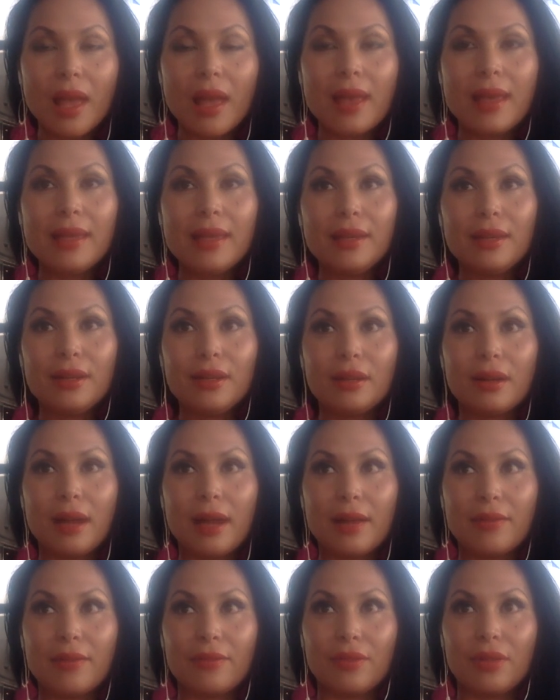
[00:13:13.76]
Here,
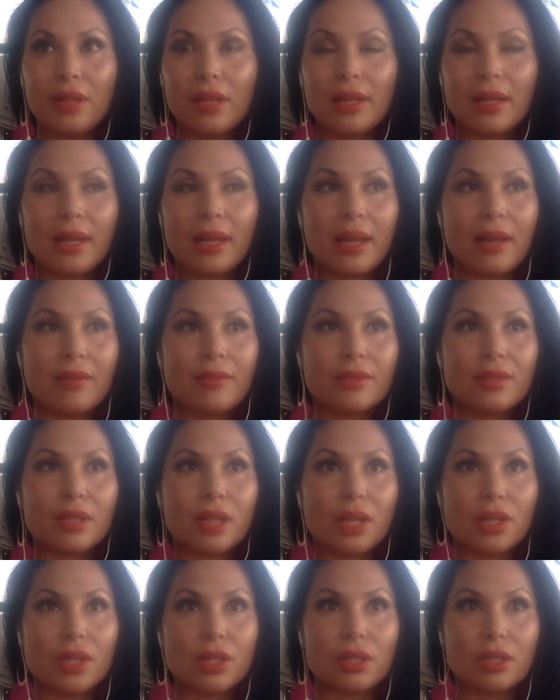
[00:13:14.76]
I feel like I have
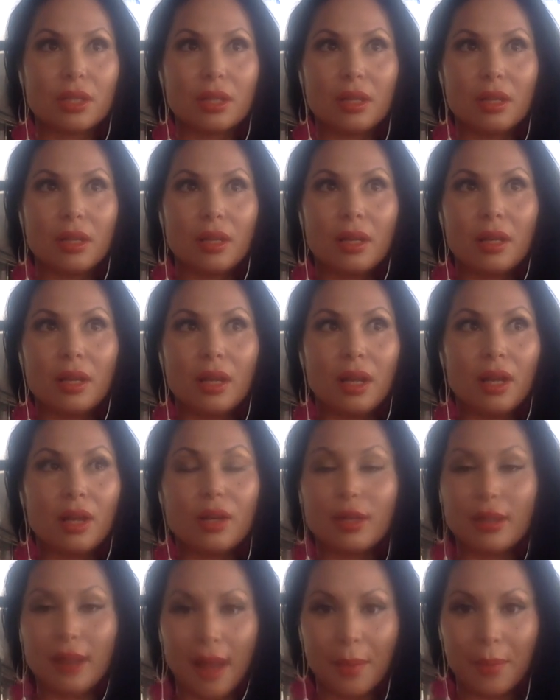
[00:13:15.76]
such a
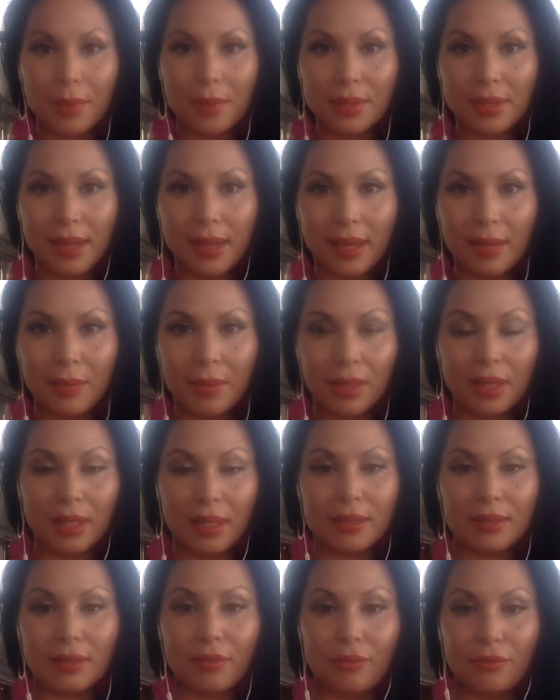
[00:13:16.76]
good appetite
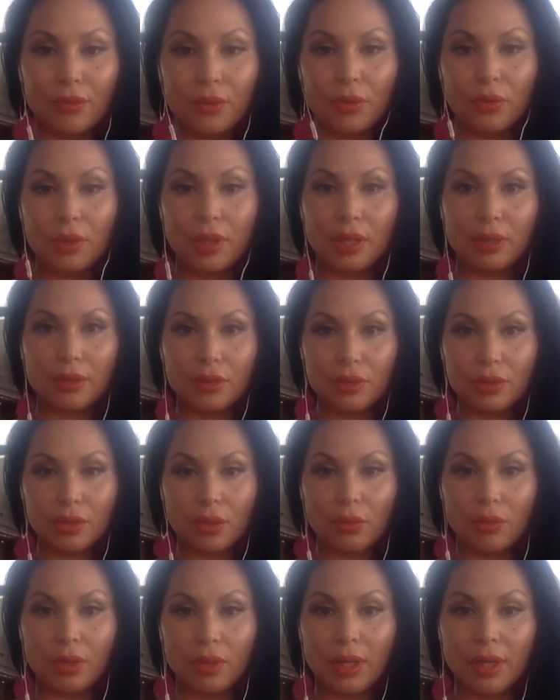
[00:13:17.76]
because the food here is
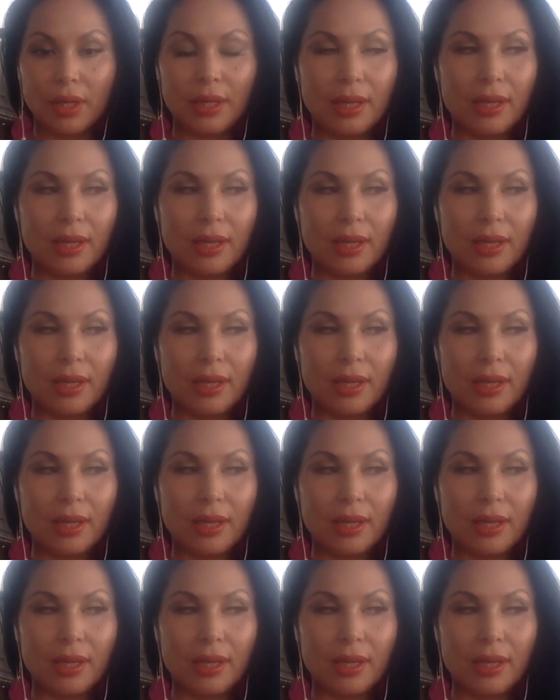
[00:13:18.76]
so good.